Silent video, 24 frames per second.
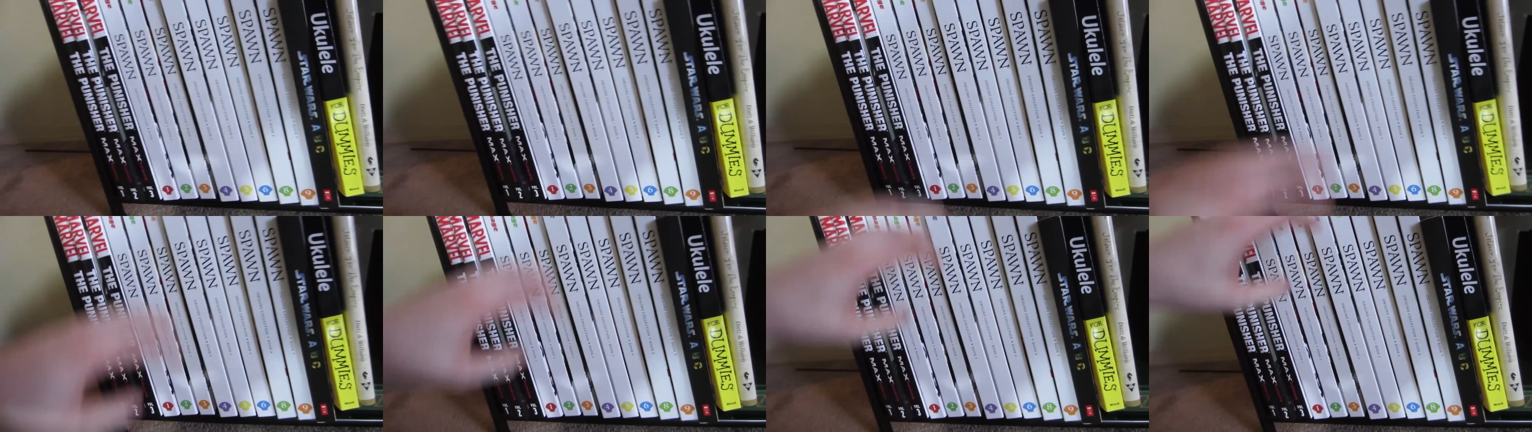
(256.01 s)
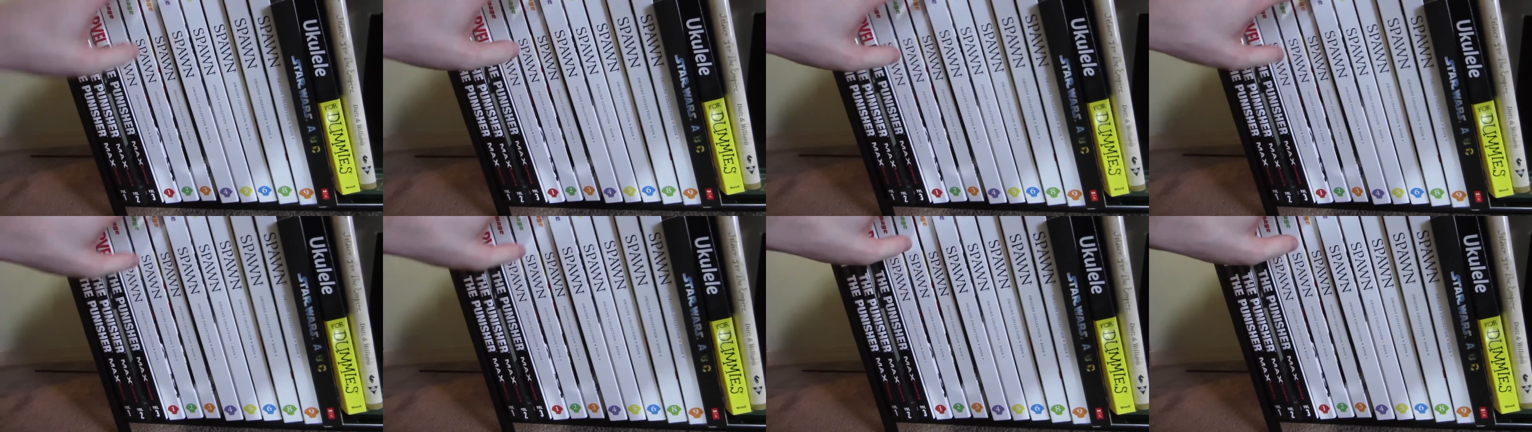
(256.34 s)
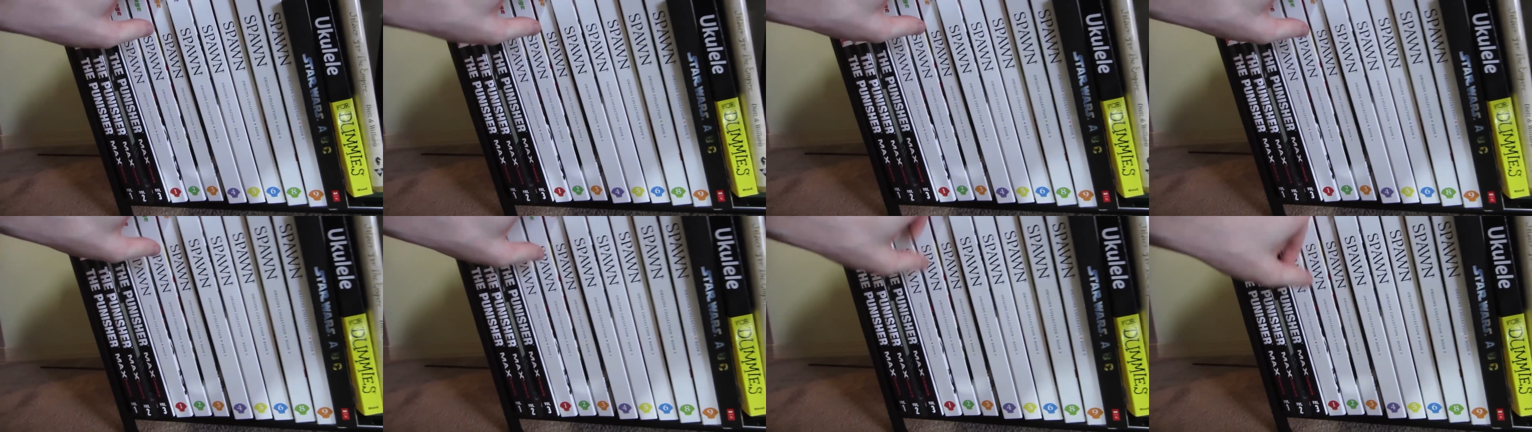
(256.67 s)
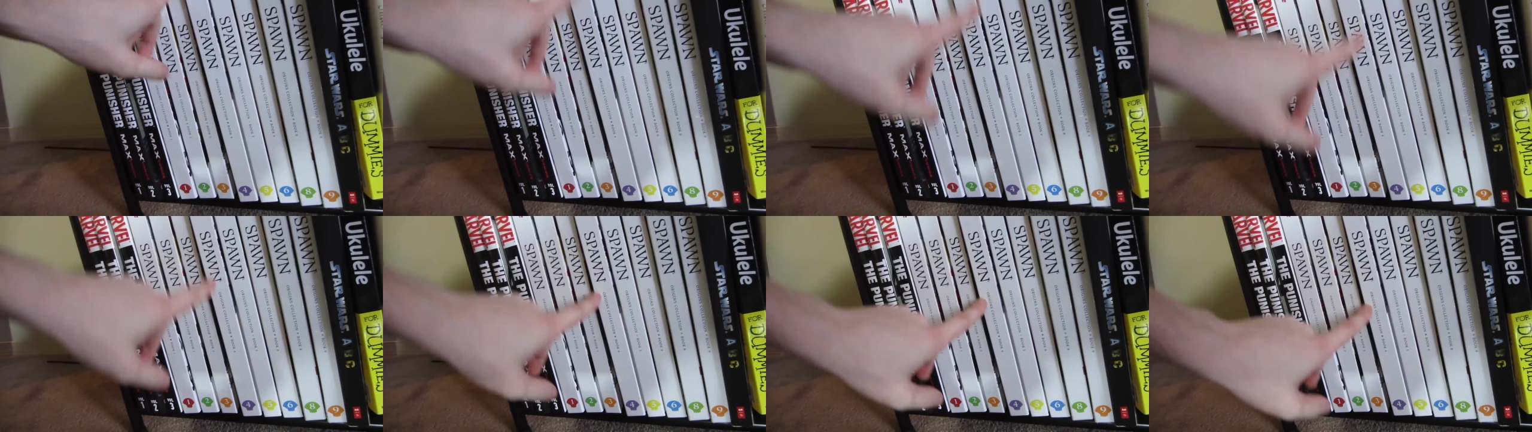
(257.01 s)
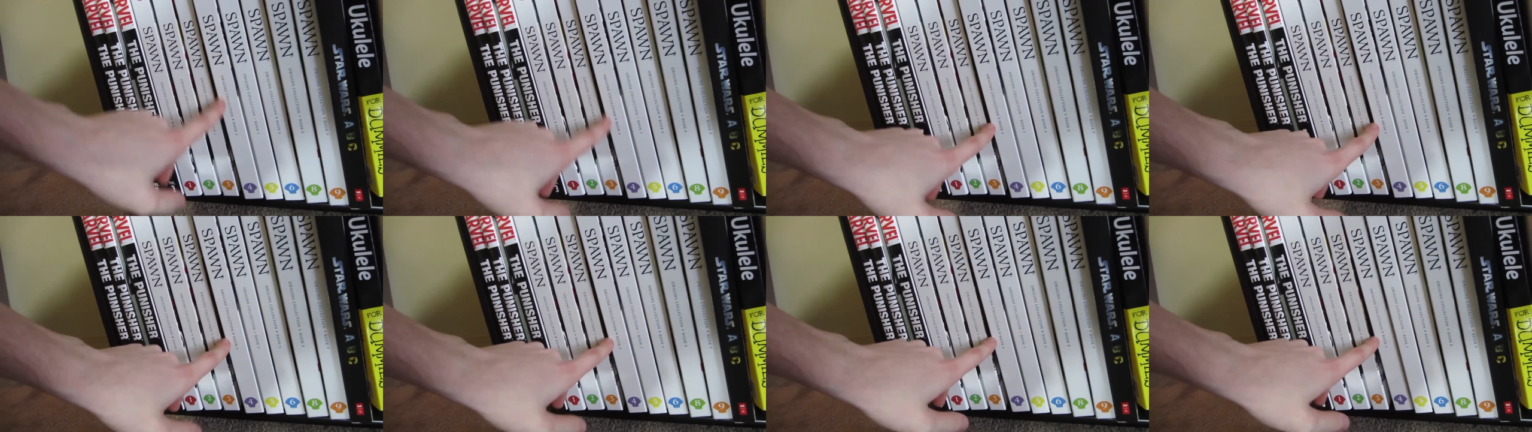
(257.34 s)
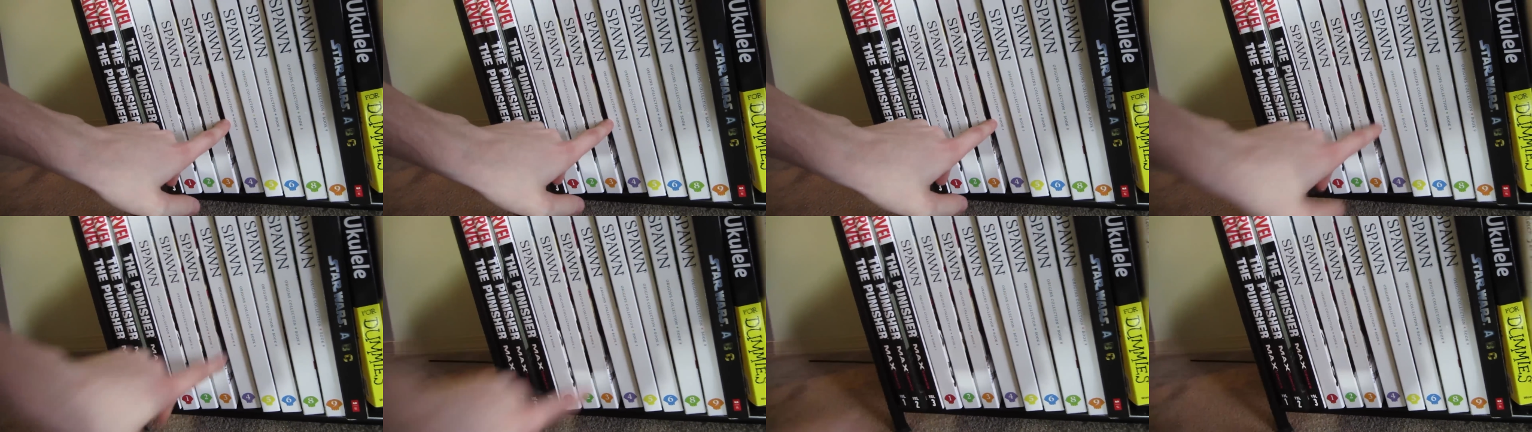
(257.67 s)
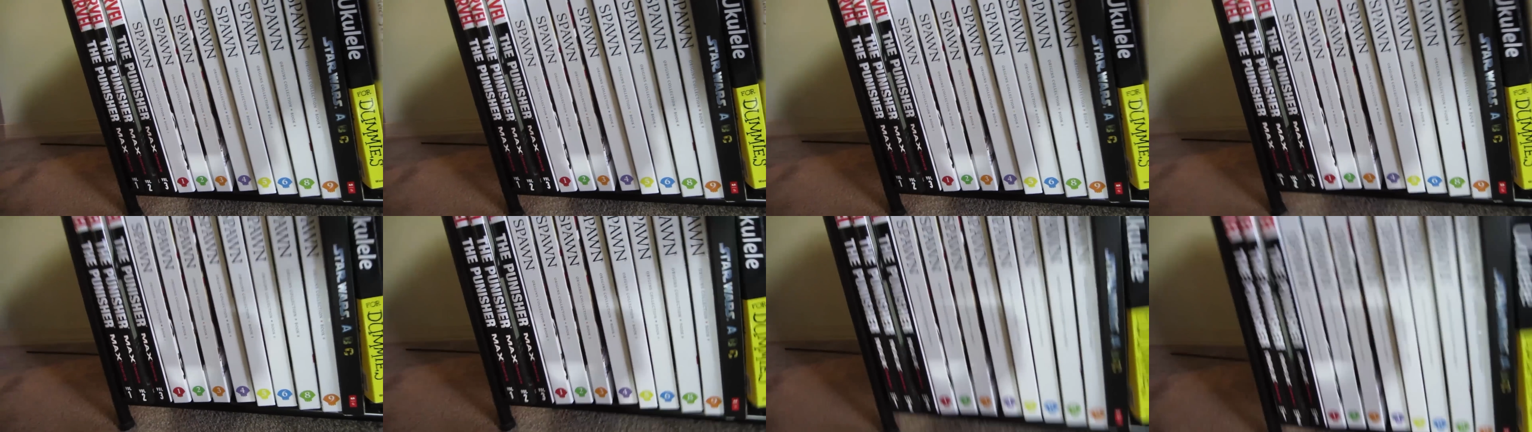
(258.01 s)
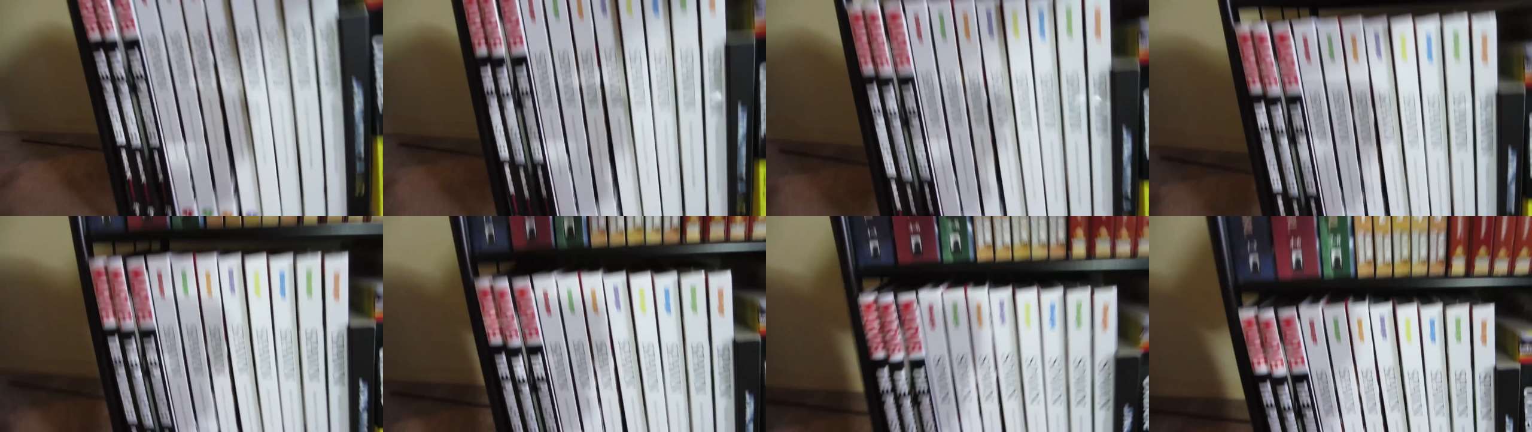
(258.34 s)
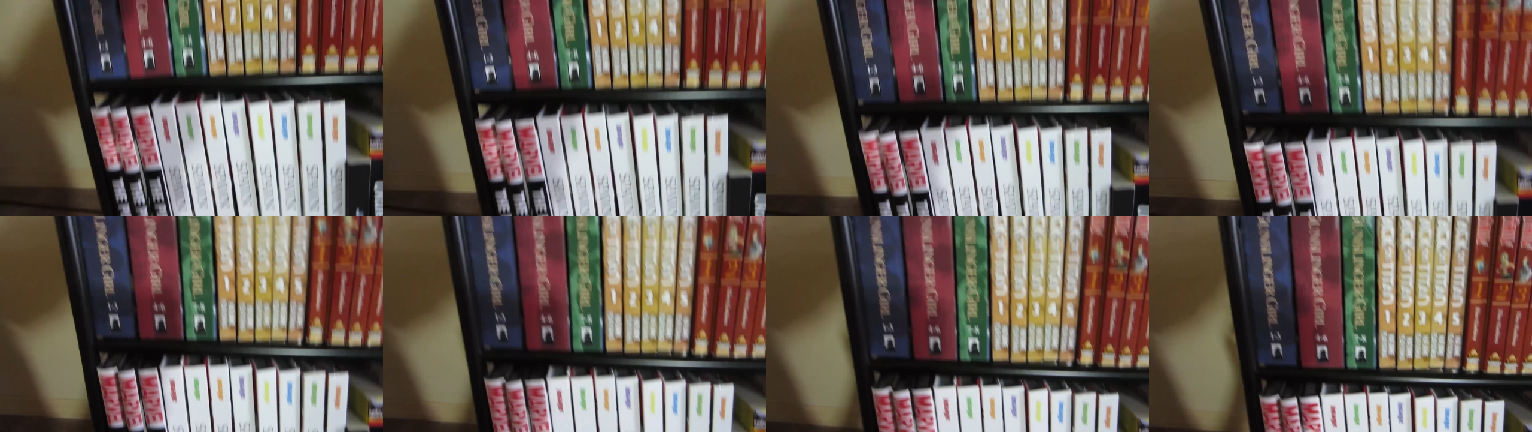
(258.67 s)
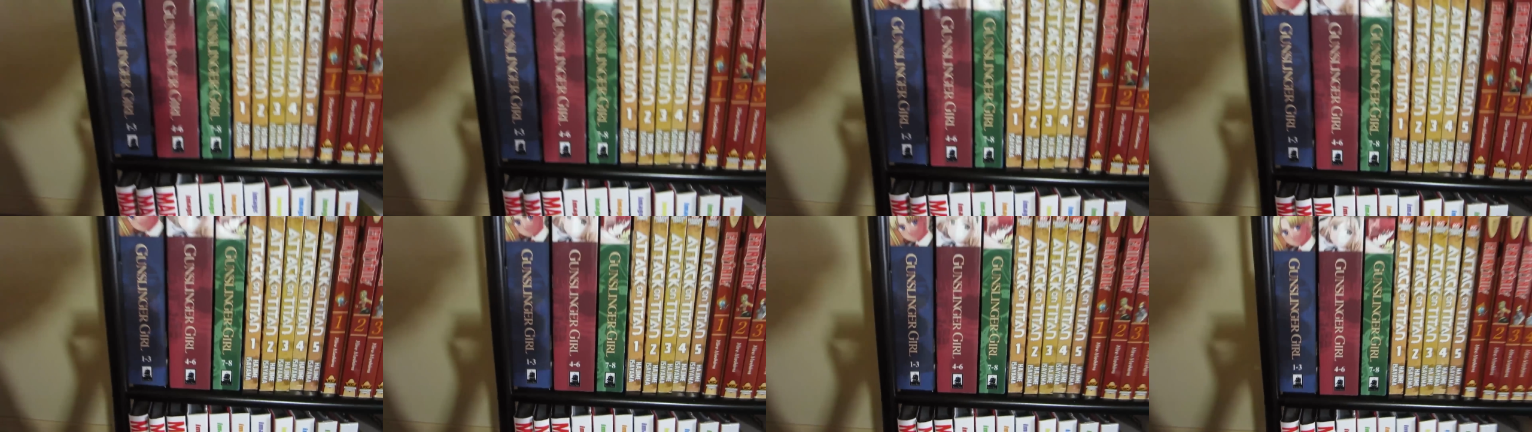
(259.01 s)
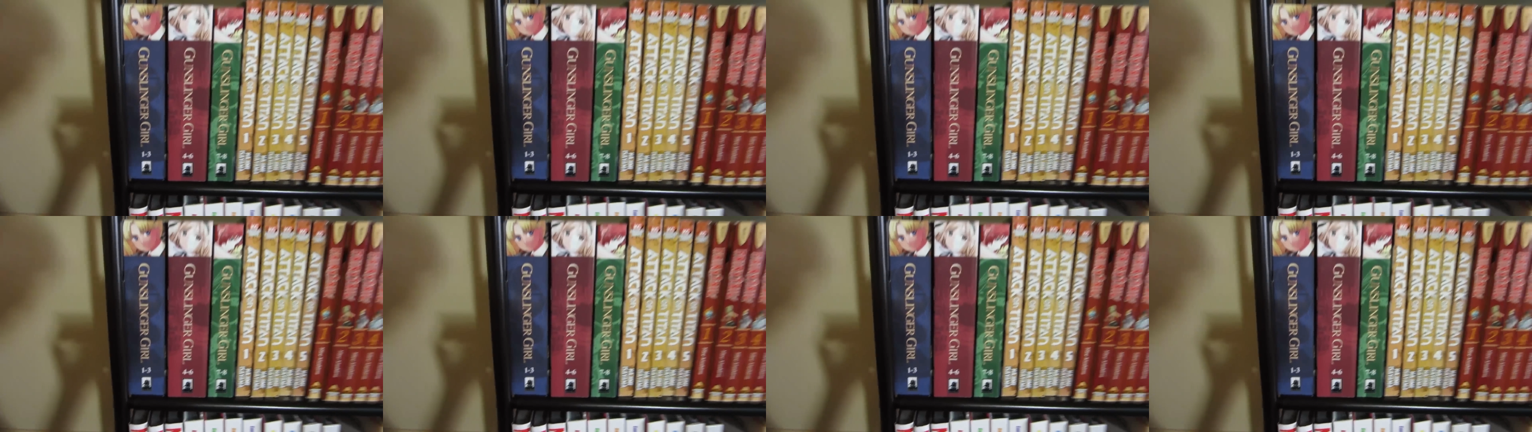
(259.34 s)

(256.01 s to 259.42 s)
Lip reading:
Nobody's mouth can be seen.